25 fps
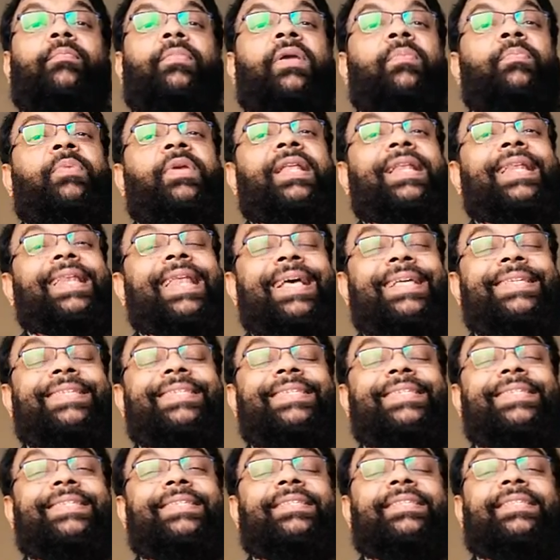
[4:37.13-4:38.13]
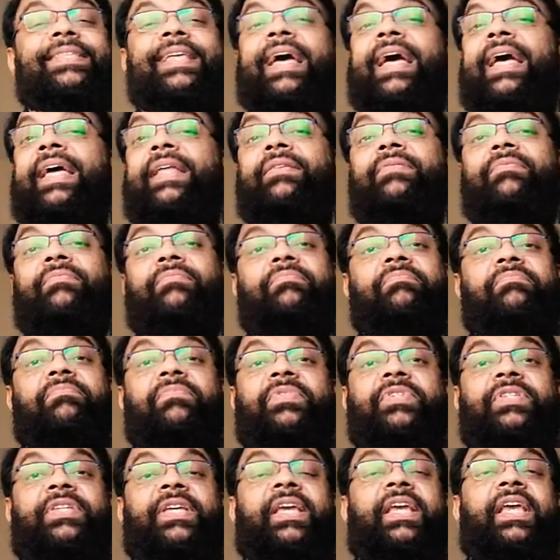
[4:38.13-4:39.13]
may be less than,
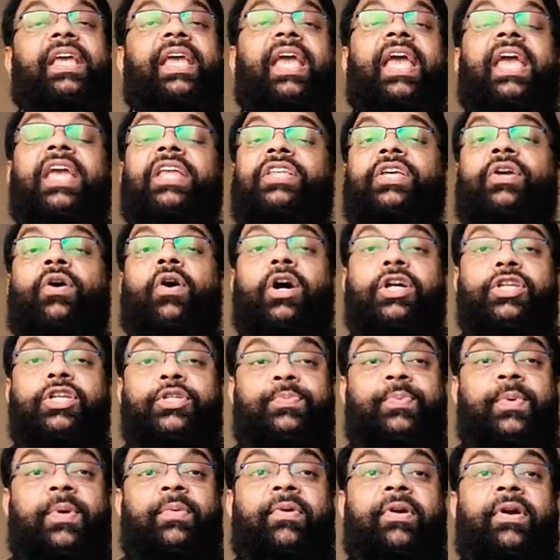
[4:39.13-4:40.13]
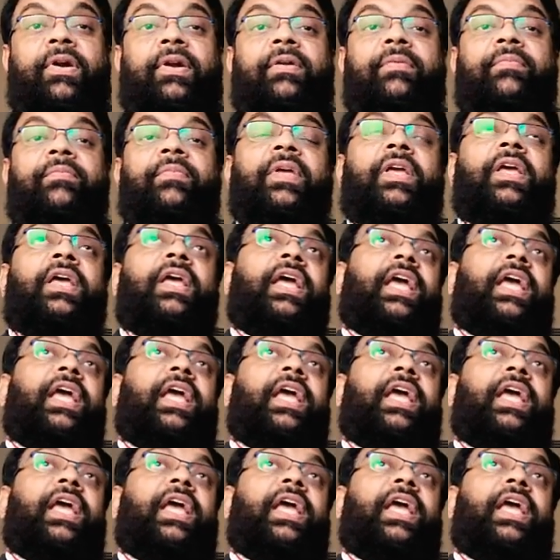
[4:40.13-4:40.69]
say, 80 horsepower.